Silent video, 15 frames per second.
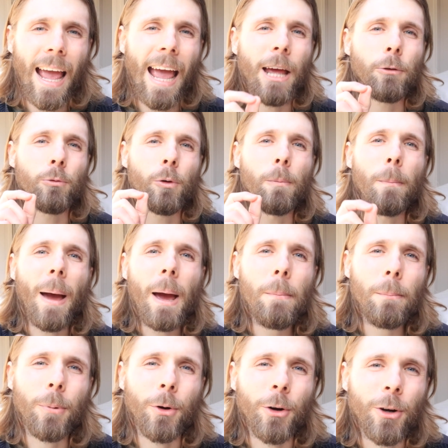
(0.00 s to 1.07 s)
And
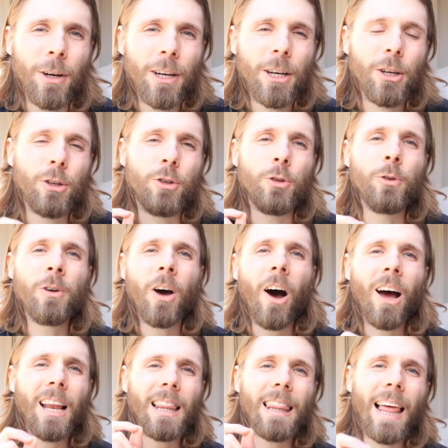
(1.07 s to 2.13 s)
remember, do
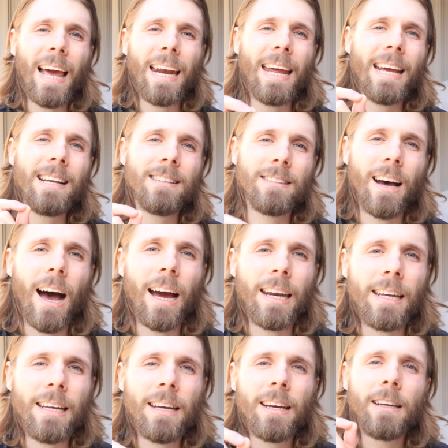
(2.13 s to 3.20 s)
not let
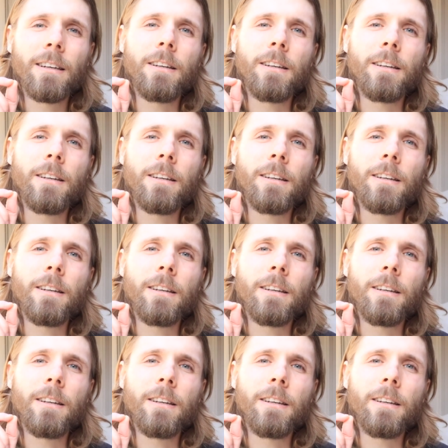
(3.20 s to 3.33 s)
anxiety